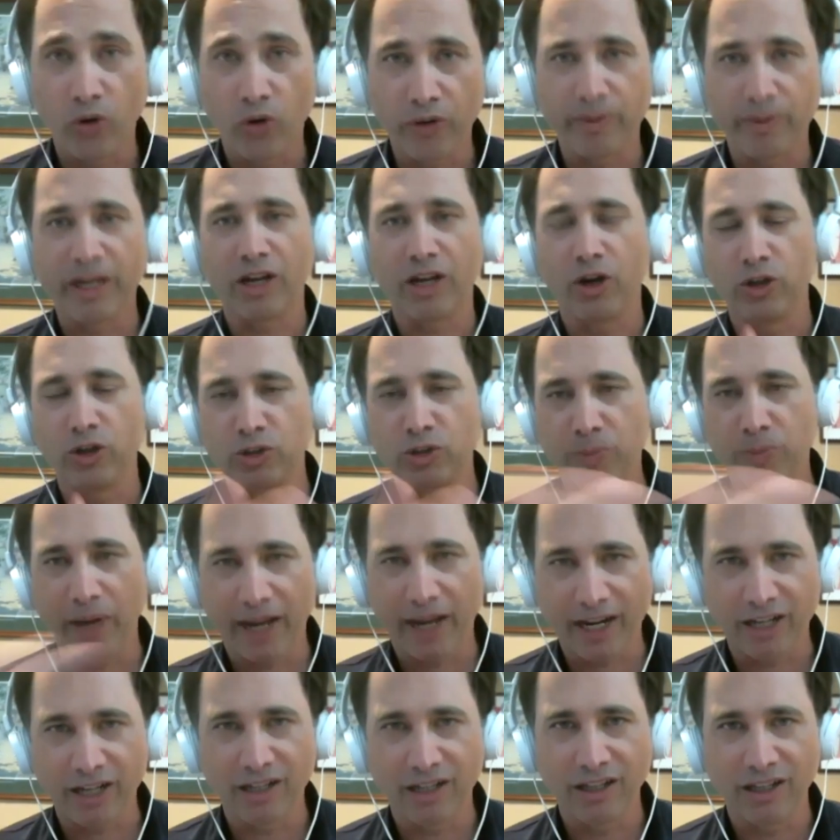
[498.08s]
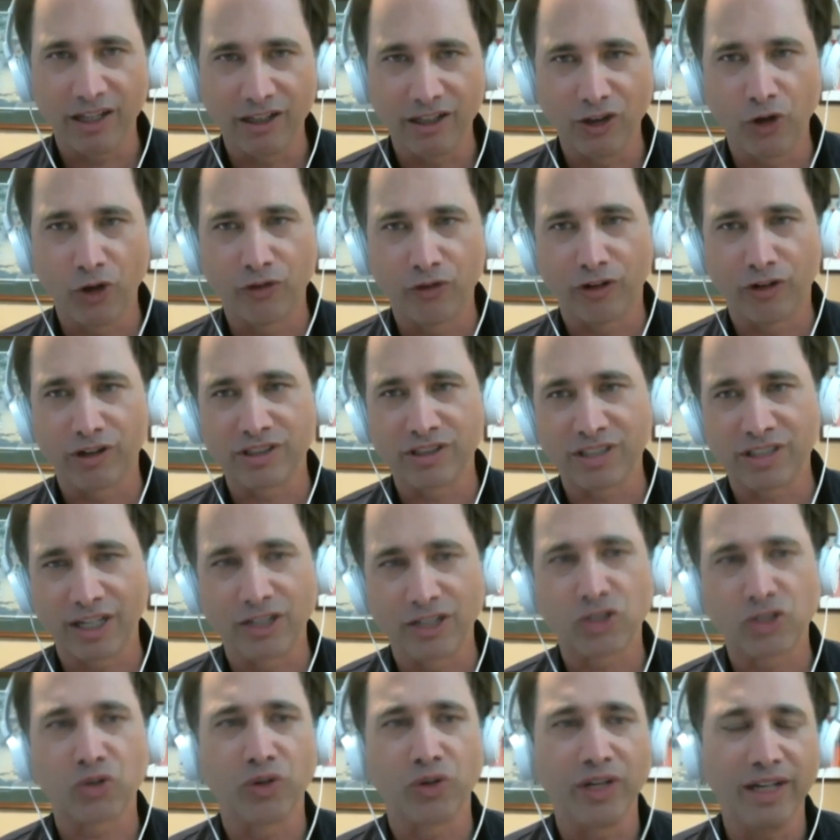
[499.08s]
I mean, it goes back a, a little over a
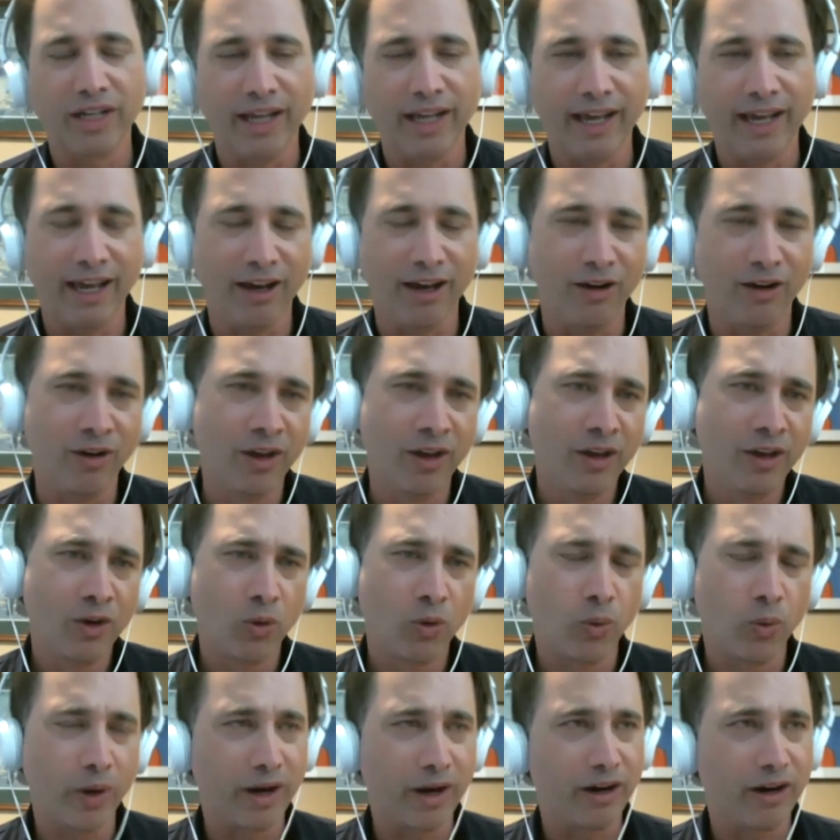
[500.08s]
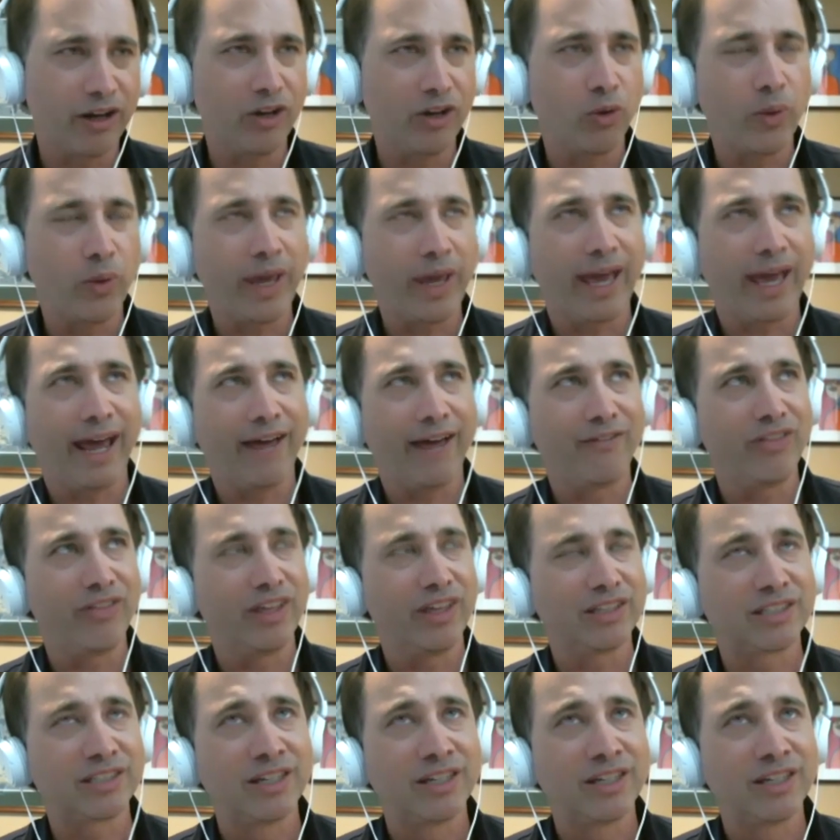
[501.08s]
century now, where, you know, we have
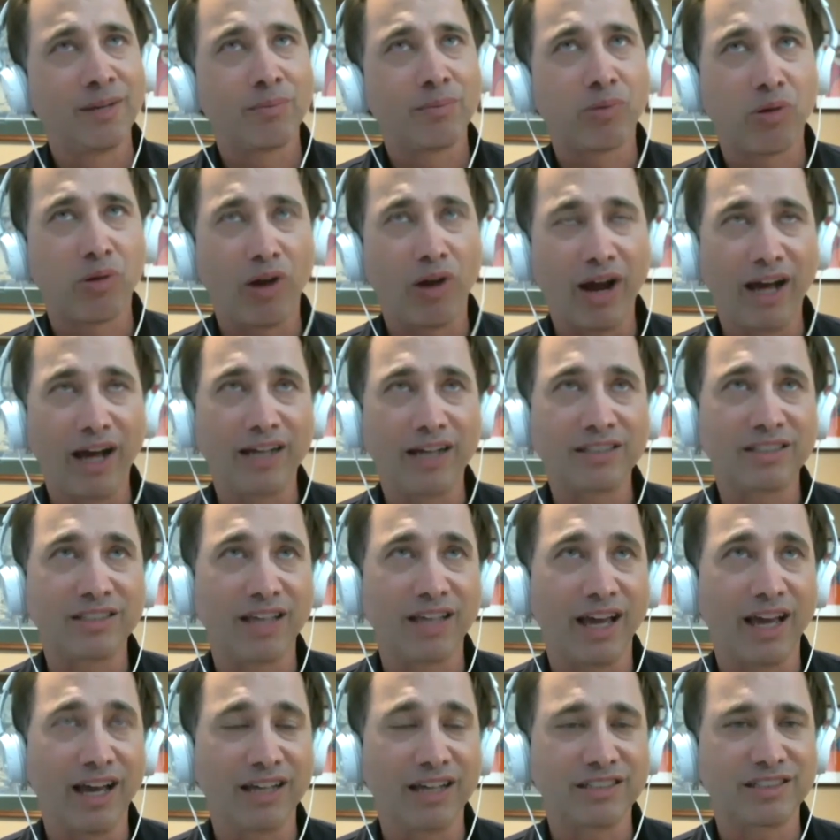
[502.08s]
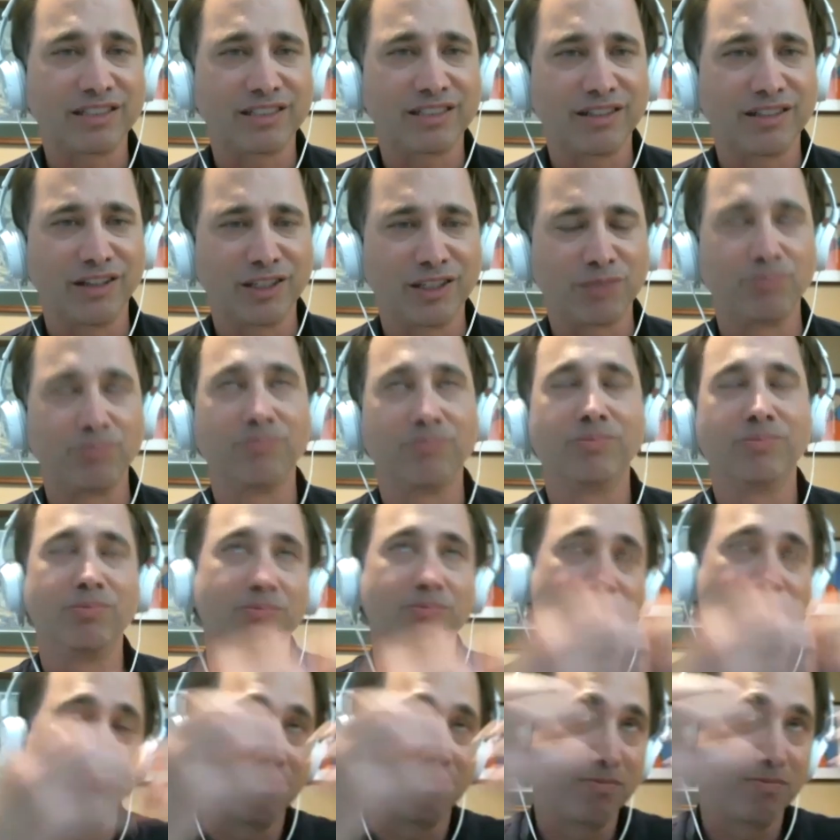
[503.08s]
this process, this
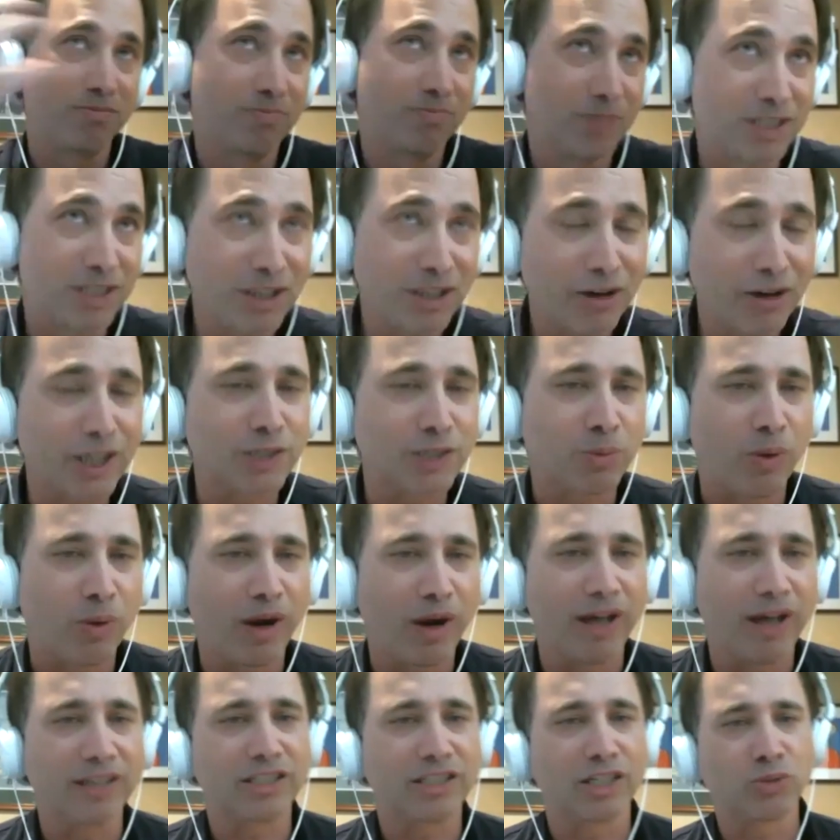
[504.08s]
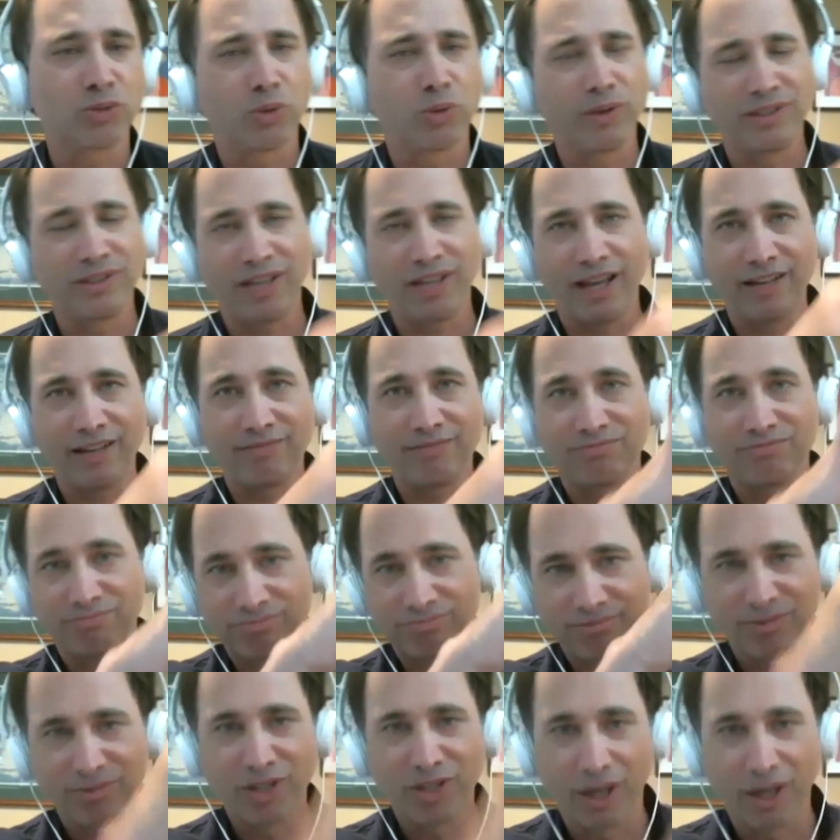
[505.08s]
mysterious process where we take
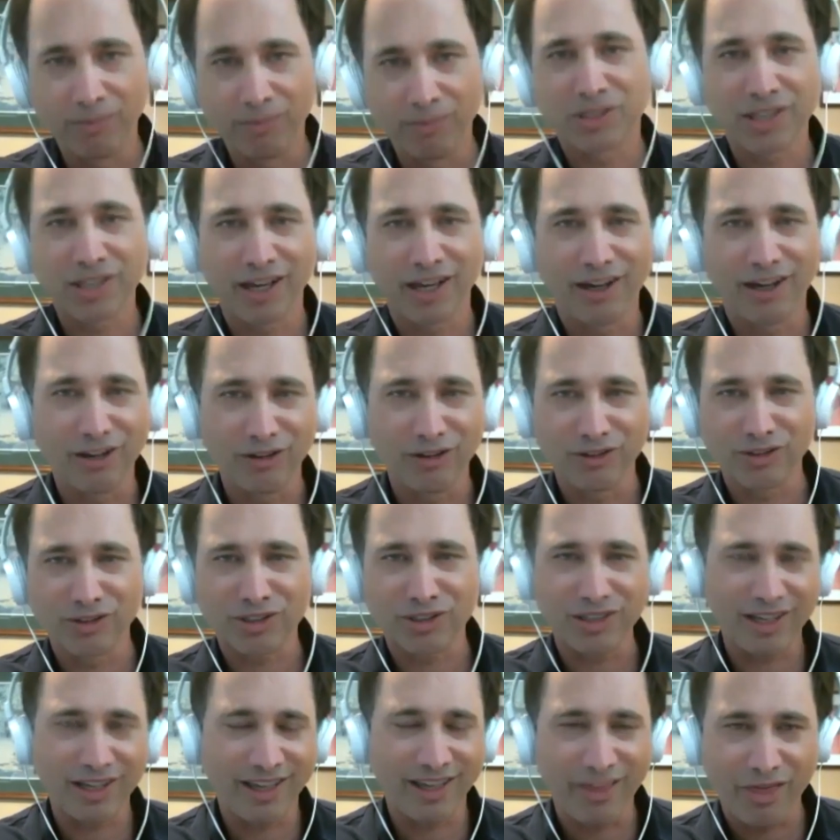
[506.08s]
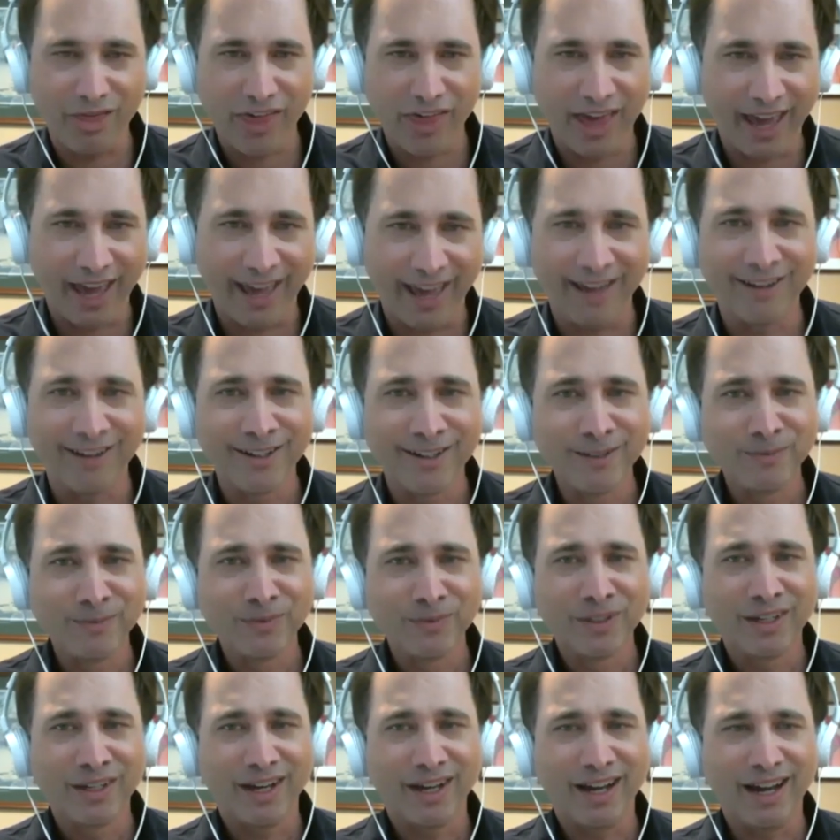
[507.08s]
dumb cells that
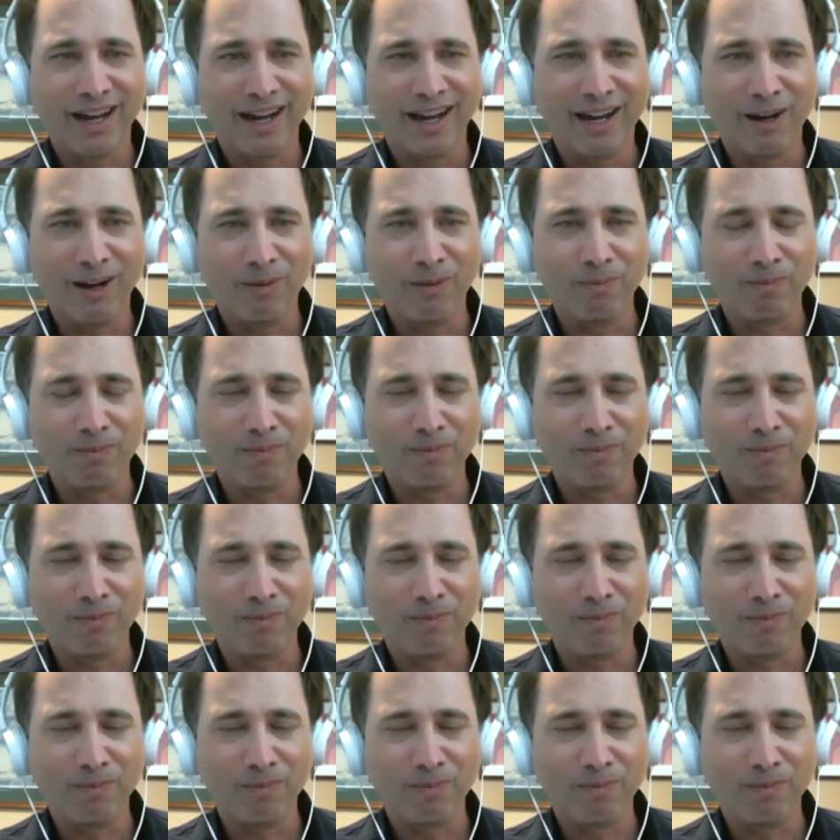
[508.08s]
um,